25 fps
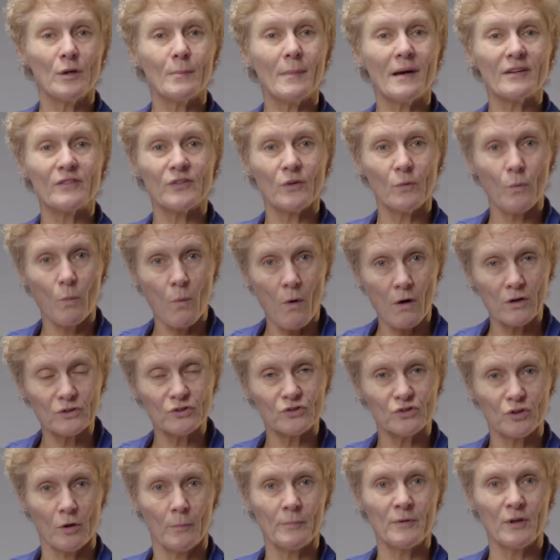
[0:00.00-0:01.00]
no matter
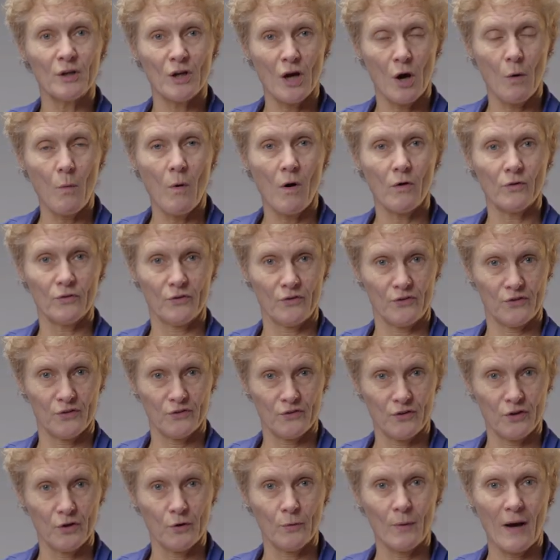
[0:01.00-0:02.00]
what job you go on to
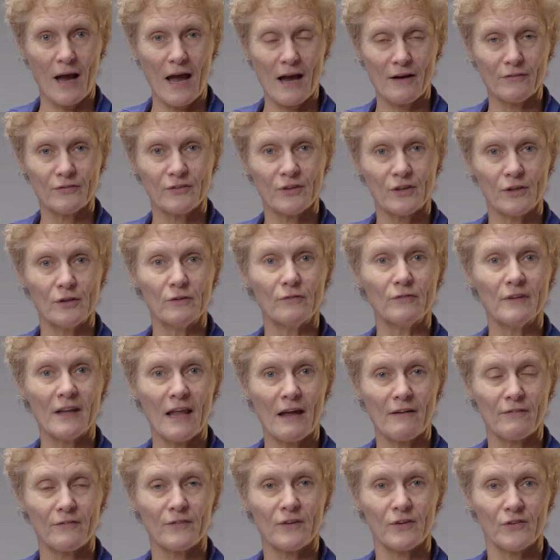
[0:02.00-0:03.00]
do after you've
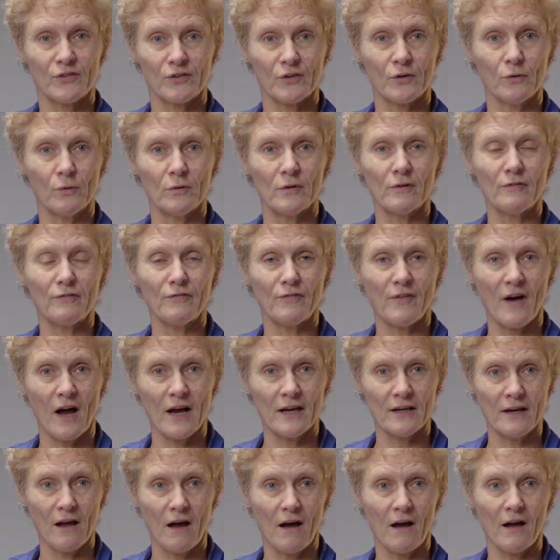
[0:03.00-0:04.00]
left the School of
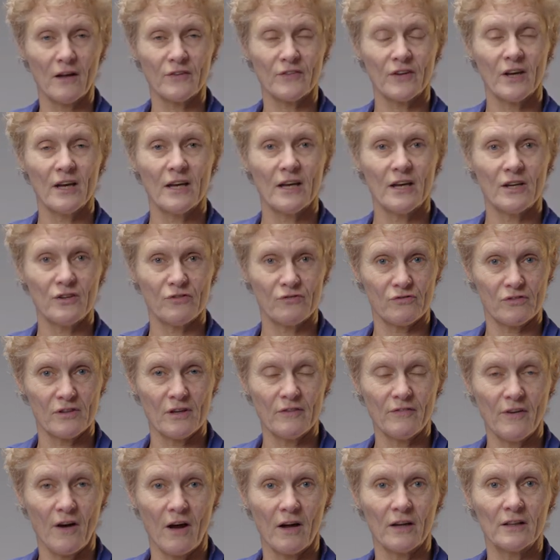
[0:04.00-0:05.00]
Fine Art, History
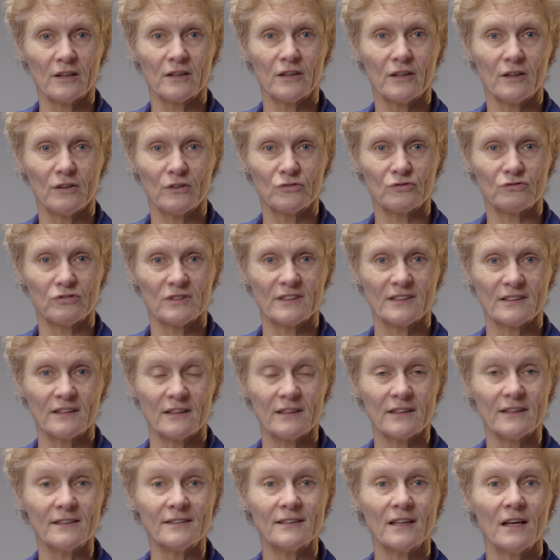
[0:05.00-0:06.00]
of Art and Cultural
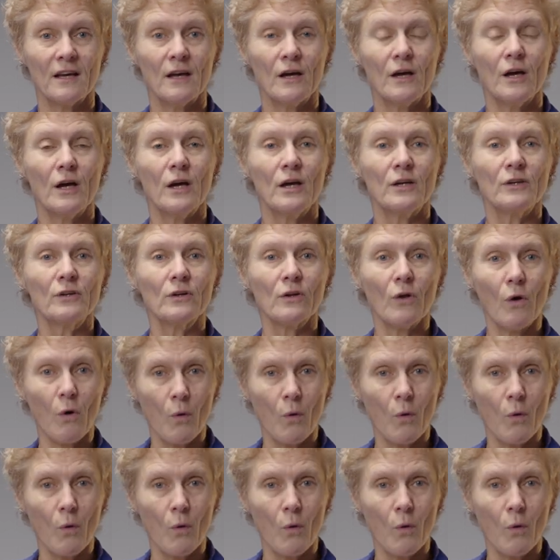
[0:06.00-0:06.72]
Studies, you'll